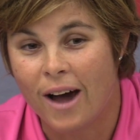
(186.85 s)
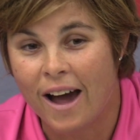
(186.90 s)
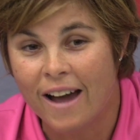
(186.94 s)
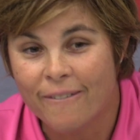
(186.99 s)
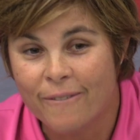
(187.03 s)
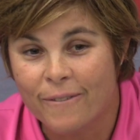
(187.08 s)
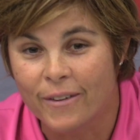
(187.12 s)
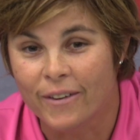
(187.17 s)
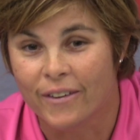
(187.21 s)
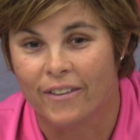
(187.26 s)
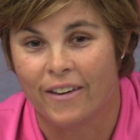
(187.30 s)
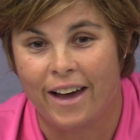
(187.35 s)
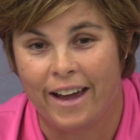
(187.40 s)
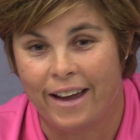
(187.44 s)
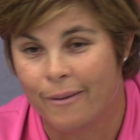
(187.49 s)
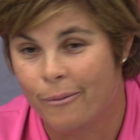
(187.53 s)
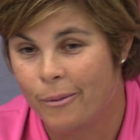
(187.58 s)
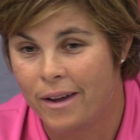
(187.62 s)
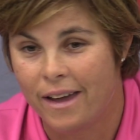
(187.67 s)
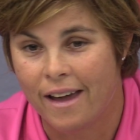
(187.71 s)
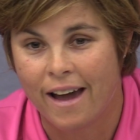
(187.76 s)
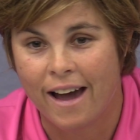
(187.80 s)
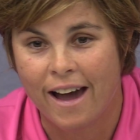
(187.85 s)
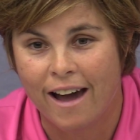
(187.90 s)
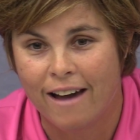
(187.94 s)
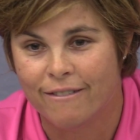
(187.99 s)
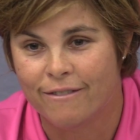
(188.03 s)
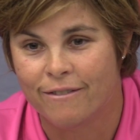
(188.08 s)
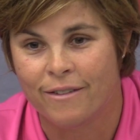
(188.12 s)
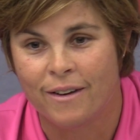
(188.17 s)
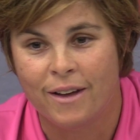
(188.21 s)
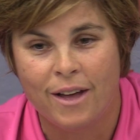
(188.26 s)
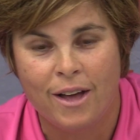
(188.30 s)
I feel like we
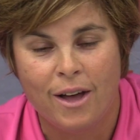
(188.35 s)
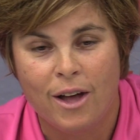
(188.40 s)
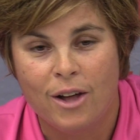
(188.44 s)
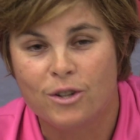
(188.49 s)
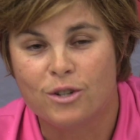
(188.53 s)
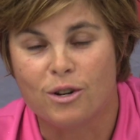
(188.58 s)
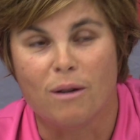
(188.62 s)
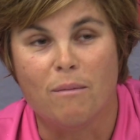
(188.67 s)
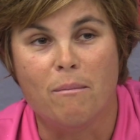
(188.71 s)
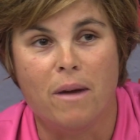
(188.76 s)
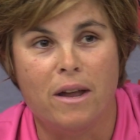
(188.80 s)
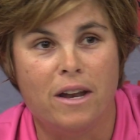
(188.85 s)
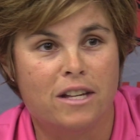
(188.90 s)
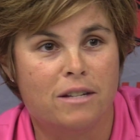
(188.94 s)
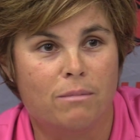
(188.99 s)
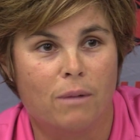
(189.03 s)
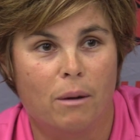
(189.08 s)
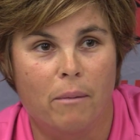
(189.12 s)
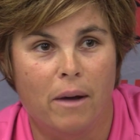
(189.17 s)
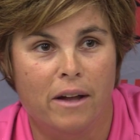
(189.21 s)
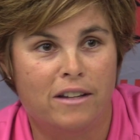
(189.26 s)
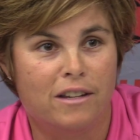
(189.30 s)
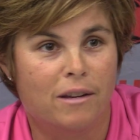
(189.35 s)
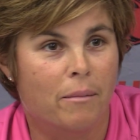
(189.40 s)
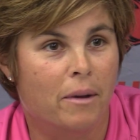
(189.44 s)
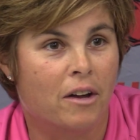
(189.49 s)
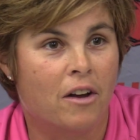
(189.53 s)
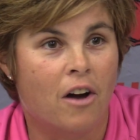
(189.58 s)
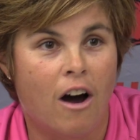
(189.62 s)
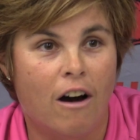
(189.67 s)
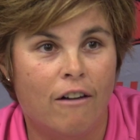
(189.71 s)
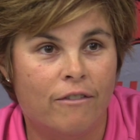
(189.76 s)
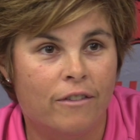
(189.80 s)
have tremendous momentum and
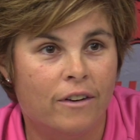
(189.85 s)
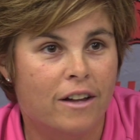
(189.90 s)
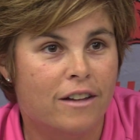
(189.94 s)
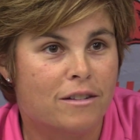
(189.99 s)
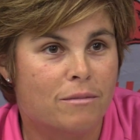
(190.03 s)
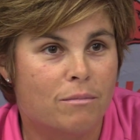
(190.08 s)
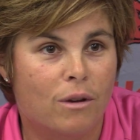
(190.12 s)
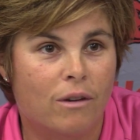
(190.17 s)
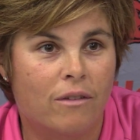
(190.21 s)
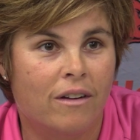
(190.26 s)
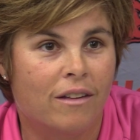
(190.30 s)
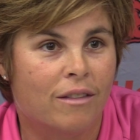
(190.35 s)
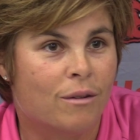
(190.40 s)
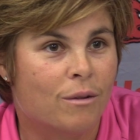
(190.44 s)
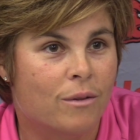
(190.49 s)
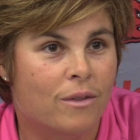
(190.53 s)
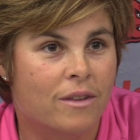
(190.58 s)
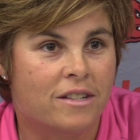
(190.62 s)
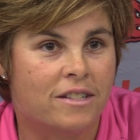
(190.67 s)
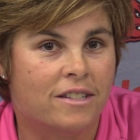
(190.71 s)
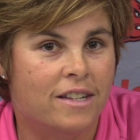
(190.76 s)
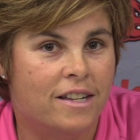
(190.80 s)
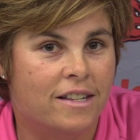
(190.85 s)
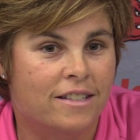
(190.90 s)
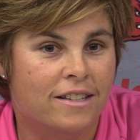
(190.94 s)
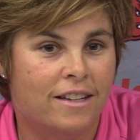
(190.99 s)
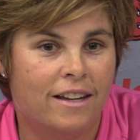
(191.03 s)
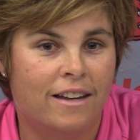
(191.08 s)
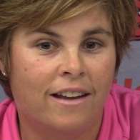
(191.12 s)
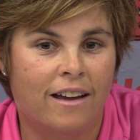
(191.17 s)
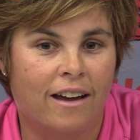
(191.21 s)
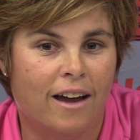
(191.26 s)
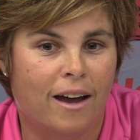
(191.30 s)
confidence moving through this
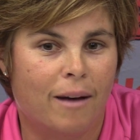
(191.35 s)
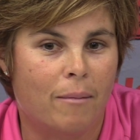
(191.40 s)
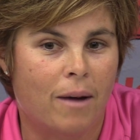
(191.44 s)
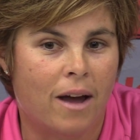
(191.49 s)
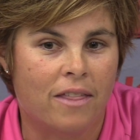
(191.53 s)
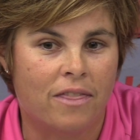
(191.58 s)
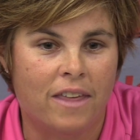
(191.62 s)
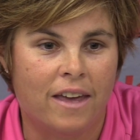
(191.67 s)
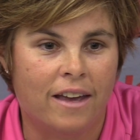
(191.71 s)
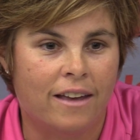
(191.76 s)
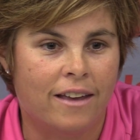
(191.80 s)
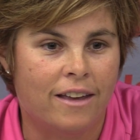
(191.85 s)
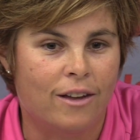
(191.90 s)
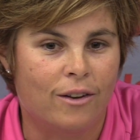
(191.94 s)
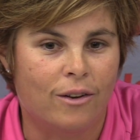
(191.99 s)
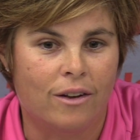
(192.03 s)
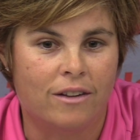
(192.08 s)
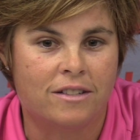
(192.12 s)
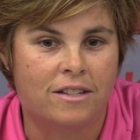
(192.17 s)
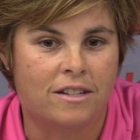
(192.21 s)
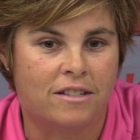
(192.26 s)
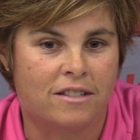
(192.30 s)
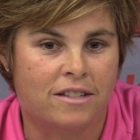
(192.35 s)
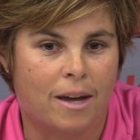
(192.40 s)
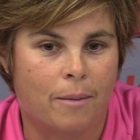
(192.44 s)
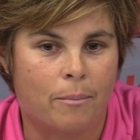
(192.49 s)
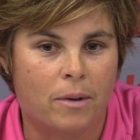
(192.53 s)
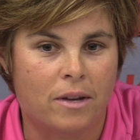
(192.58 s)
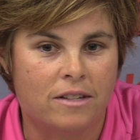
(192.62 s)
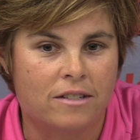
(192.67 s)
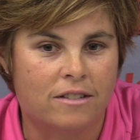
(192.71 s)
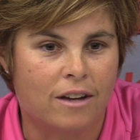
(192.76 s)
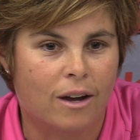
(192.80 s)
season. I think, you know, it's a
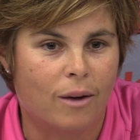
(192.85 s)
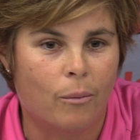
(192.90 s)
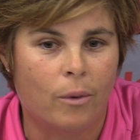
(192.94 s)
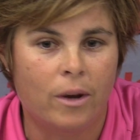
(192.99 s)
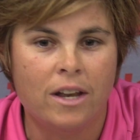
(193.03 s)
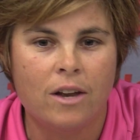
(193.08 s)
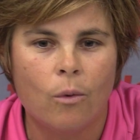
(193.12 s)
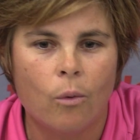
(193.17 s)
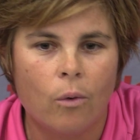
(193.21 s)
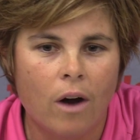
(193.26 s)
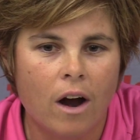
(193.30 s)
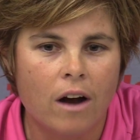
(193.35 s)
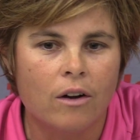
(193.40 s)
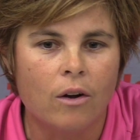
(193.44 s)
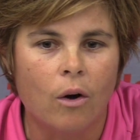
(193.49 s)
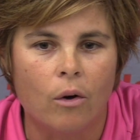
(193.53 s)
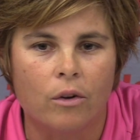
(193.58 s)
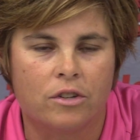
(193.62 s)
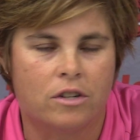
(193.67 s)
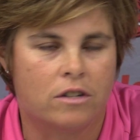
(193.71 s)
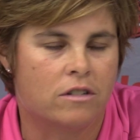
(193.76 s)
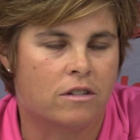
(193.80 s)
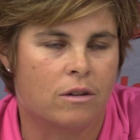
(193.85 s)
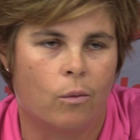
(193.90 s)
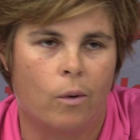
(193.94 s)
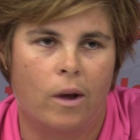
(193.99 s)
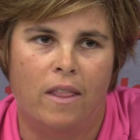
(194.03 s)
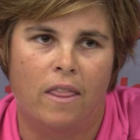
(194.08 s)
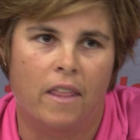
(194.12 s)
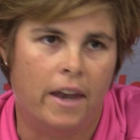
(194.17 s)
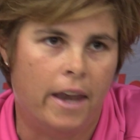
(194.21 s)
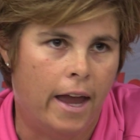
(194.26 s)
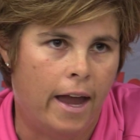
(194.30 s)
stepping stone. Our goal is just to
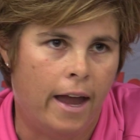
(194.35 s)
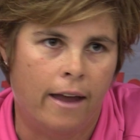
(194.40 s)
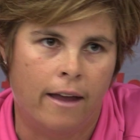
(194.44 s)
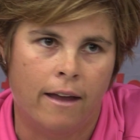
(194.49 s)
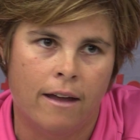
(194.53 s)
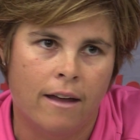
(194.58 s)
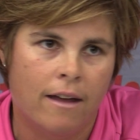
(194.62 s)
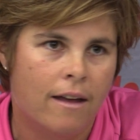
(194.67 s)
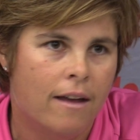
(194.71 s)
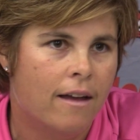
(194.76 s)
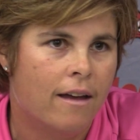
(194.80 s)
win the day.